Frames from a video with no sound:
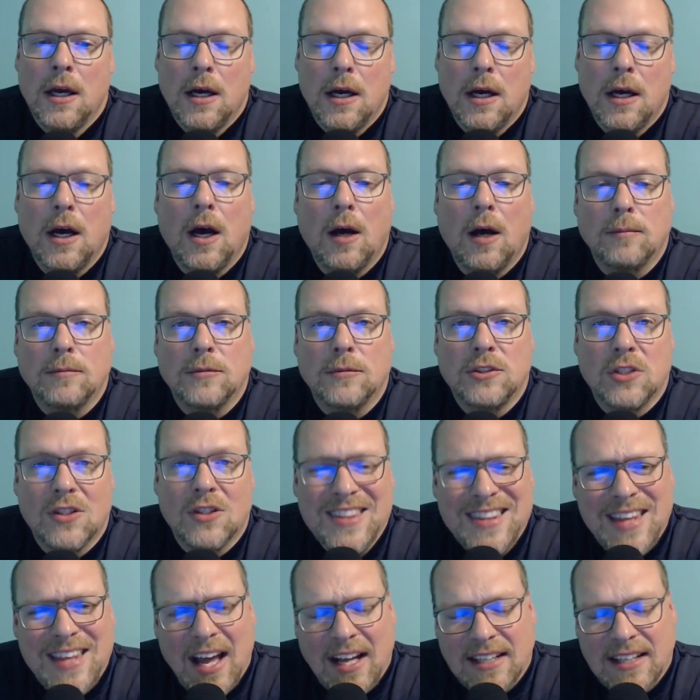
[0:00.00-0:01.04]
Um, so
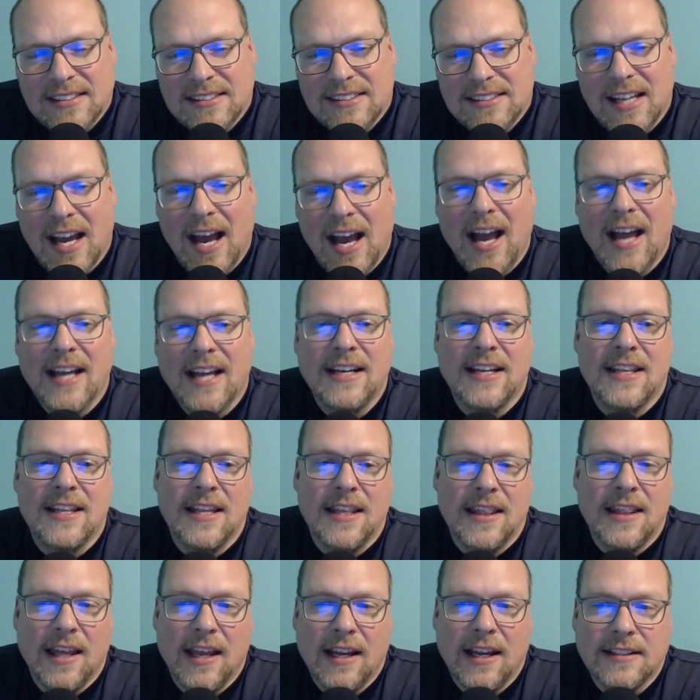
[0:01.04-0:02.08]
that's kind of
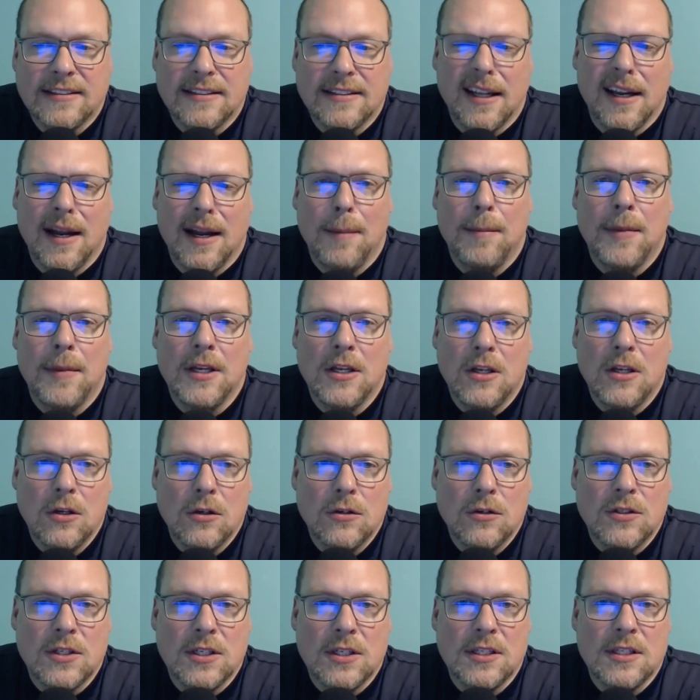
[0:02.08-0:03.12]
the things that I've been
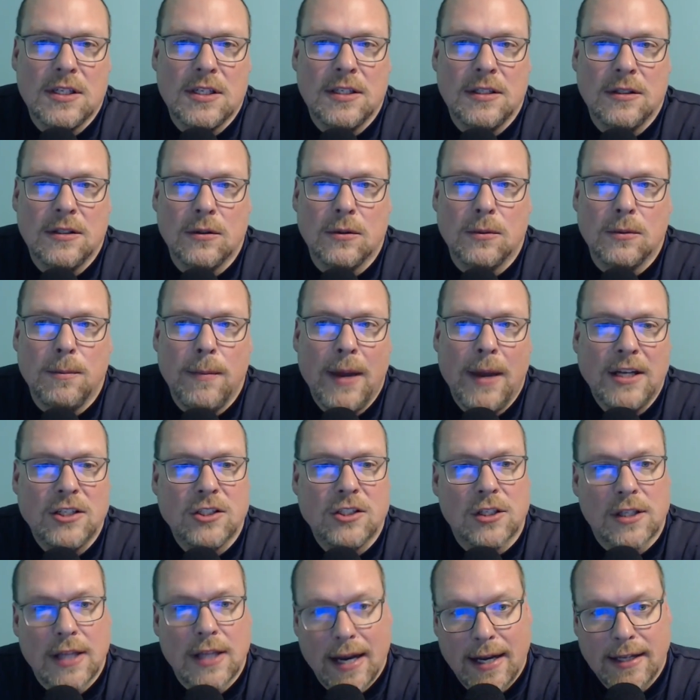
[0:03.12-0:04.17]
using to make
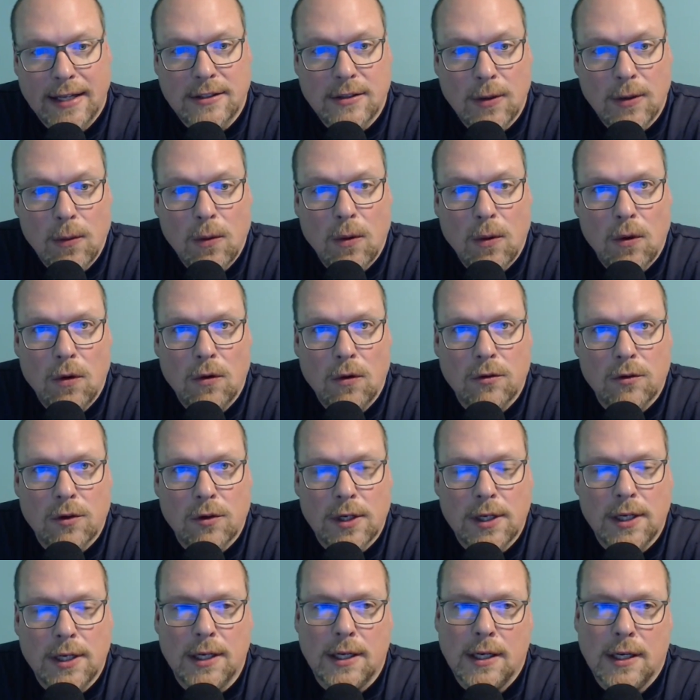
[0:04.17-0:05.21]
sure that I don't
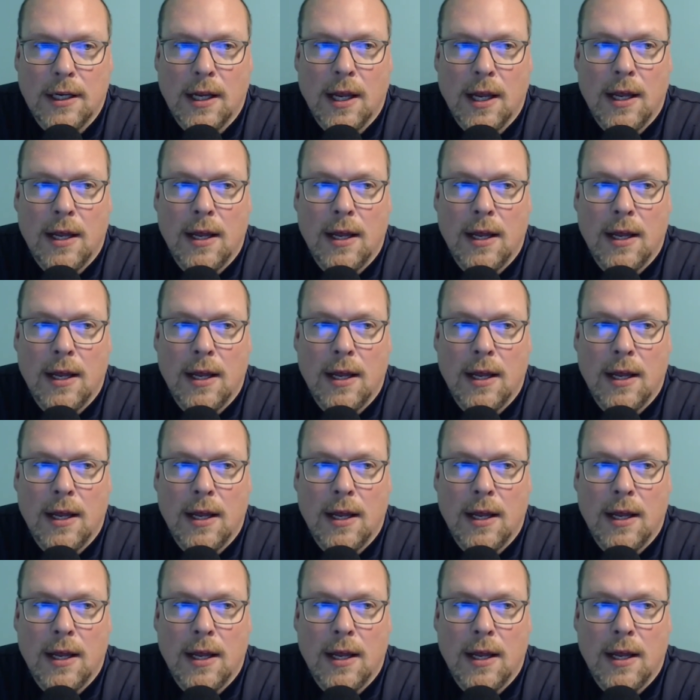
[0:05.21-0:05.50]
overeat.